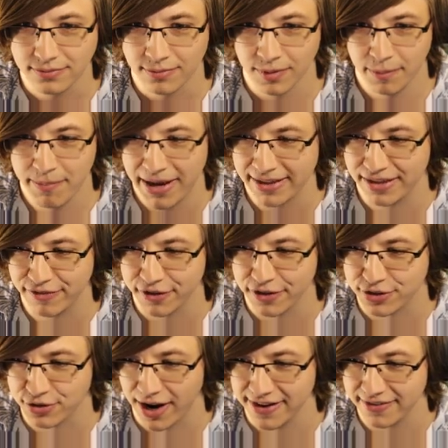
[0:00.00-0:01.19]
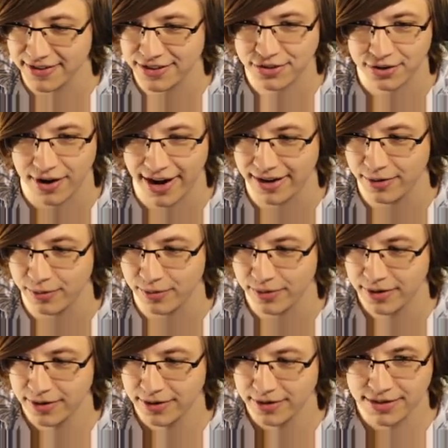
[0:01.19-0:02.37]
Mainly for the trident. This trident
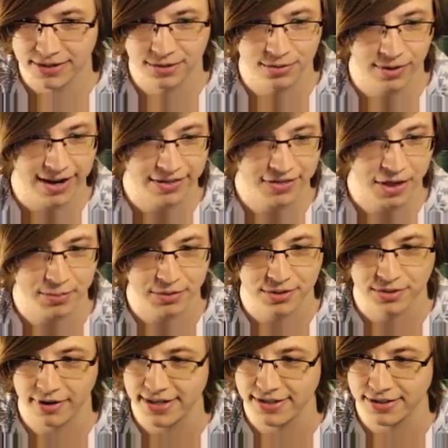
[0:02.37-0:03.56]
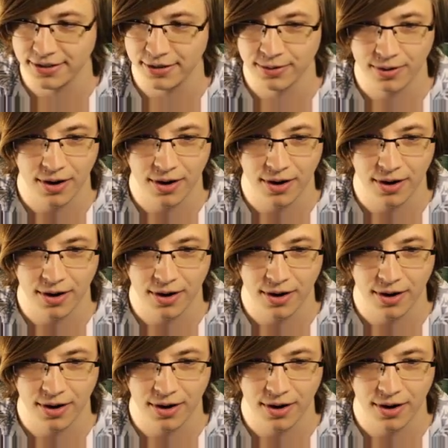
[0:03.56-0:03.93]
is great. Thumper's great too.